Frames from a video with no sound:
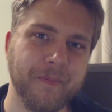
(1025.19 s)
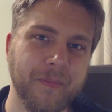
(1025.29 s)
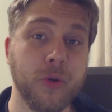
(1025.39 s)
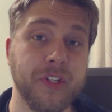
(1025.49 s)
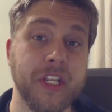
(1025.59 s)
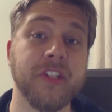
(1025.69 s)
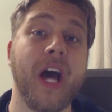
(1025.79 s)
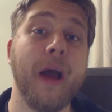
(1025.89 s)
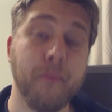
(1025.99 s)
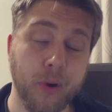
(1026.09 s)
Petrie says,
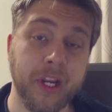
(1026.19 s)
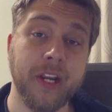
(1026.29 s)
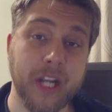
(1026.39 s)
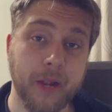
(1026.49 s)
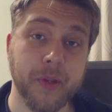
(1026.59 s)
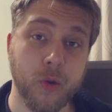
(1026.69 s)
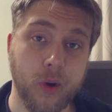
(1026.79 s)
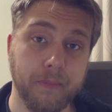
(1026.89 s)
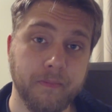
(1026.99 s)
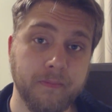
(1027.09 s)
I'm breaking down the
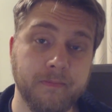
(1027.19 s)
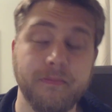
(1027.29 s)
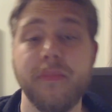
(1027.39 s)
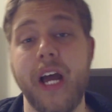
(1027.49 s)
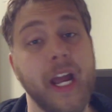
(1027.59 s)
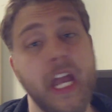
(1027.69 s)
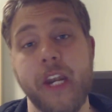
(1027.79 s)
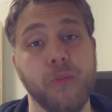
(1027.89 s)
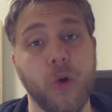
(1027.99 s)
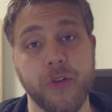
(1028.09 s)
door. I had
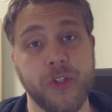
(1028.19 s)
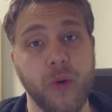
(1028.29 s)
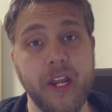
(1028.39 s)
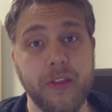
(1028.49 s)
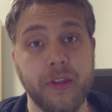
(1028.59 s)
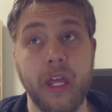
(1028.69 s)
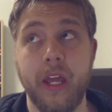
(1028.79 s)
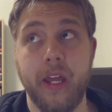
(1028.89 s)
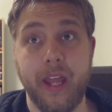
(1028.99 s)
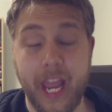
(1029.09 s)
him roll strength,
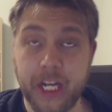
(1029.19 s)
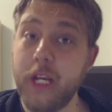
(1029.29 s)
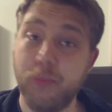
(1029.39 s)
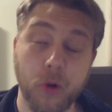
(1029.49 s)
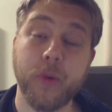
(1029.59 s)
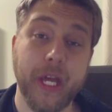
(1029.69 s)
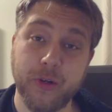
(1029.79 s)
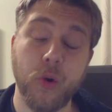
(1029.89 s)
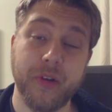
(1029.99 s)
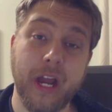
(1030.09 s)
and he broke that
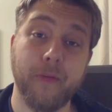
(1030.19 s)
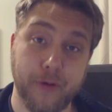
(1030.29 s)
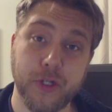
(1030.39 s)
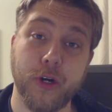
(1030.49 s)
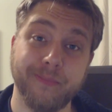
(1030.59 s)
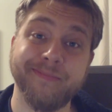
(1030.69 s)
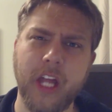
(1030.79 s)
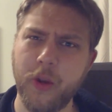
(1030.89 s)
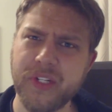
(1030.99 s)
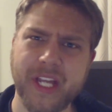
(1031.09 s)
door down for sure.
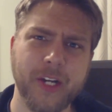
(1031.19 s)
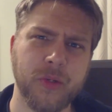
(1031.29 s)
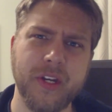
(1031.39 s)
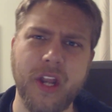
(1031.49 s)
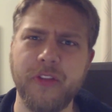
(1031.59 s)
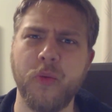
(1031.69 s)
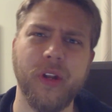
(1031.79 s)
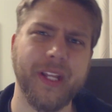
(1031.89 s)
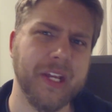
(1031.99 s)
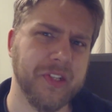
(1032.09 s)
Now, there was actually nothing
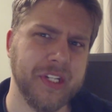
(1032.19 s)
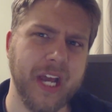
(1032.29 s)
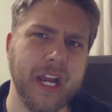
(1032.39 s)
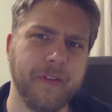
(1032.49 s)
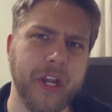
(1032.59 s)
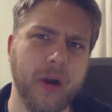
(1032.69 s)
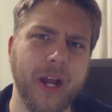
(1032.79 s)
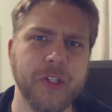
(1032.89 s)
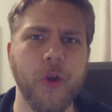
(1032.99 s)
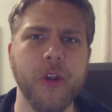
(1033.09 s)
really inside of there.
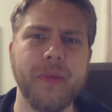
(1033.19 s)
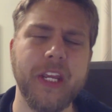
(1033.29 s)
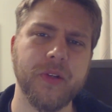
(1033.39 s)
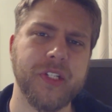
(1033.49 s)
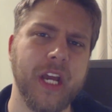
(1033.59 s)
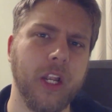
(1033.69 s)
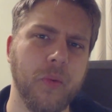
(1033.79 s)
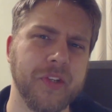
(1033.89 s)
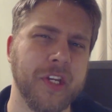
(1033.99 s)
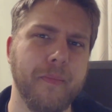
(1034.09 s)
I told him he could tell
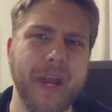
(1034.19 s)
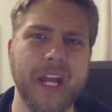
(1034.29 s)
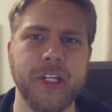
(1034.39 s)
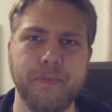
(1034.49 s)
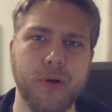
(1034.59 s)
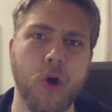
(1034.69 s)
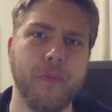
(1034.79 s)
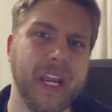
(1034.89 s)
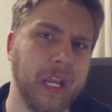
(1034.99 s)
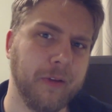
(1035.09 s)
it was an abandoned
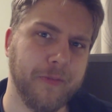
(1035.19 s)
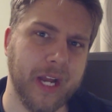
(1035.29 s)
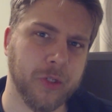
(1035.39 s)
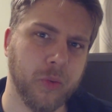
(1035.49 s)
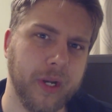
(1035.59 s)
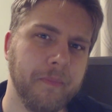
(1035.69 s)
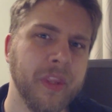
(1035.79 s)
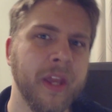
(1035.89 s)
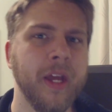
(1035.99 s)
boat-making factory.